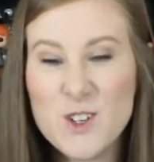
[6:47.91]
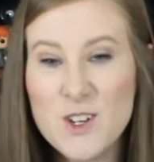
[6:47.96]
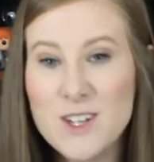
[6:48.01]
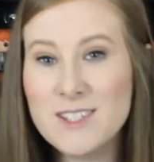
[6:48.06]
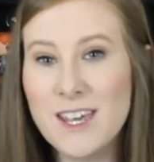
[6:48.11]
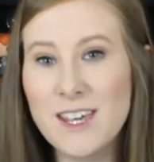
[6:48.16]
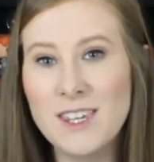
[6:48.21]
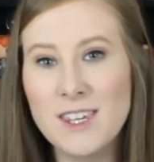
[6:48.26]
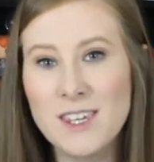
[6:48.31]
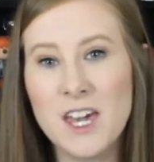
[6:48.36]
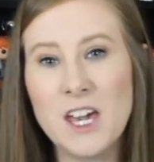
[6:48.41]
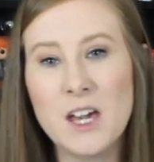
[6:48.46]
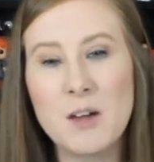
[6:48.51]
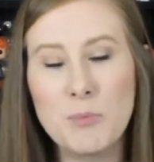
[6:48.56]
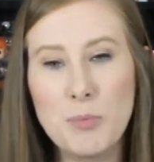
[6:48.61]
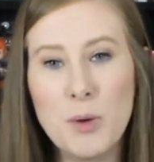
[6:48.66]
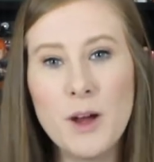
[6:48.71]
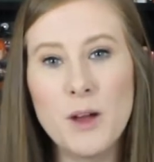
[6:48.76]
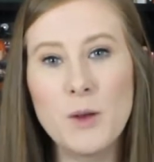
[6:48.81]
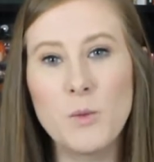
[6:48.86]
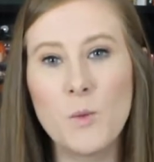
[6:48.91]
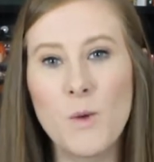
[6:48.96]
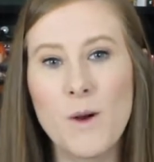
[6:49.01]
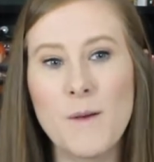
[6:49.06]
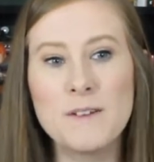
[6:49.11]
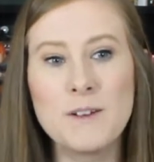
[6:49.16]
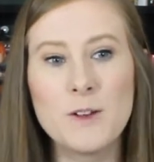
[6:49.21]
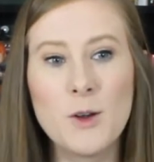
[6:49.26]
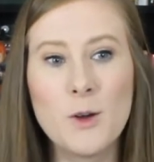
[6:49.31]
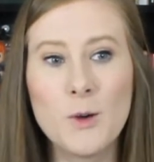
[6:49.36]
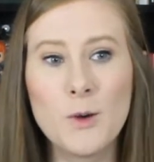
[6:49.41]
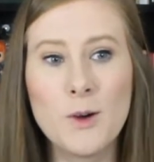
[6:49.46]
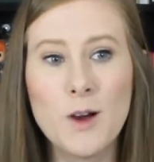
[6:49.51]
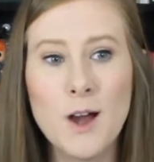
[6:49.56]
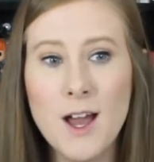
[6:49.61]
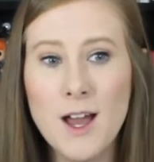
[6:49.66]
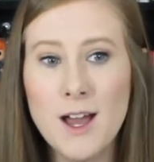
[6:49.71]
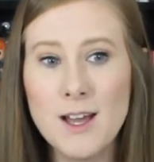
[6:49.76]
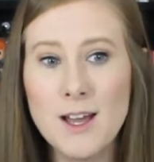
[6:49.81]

She's a kick-butt woman who,